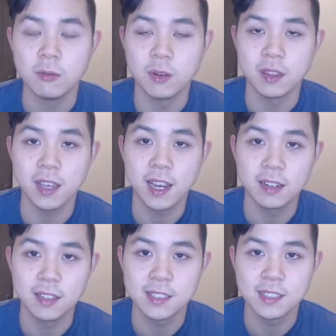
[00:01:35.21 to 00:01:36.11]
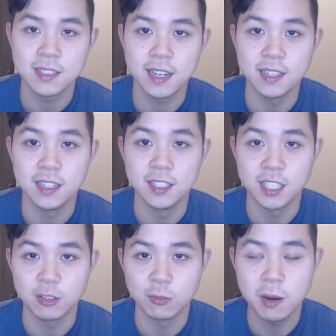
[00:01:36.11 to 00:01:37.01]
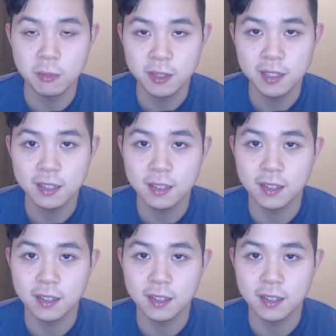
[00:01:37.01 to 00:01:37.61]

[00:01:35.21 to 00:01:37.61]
with analysts and the general public,